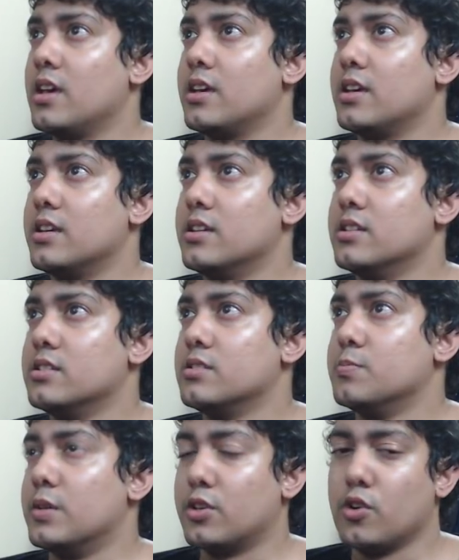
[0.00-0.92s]
is
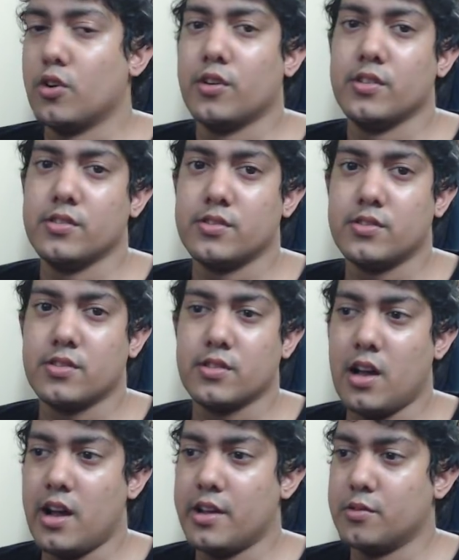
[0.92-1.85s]
because
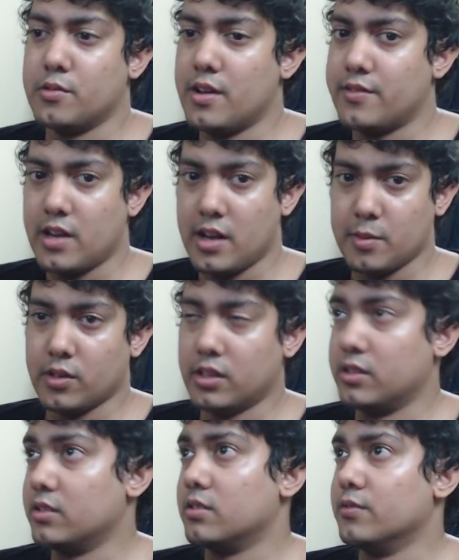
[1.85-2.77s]
I don't have time to
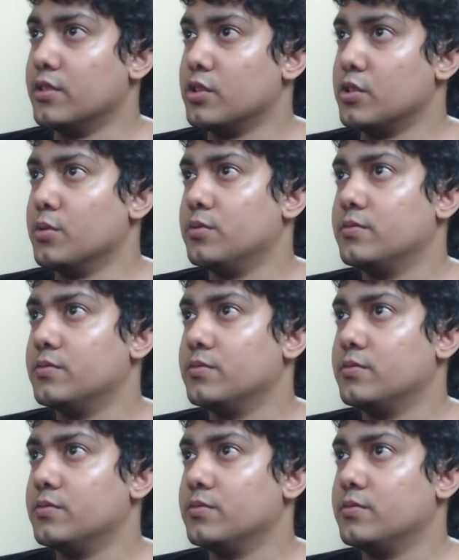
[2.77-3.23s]
edit the video.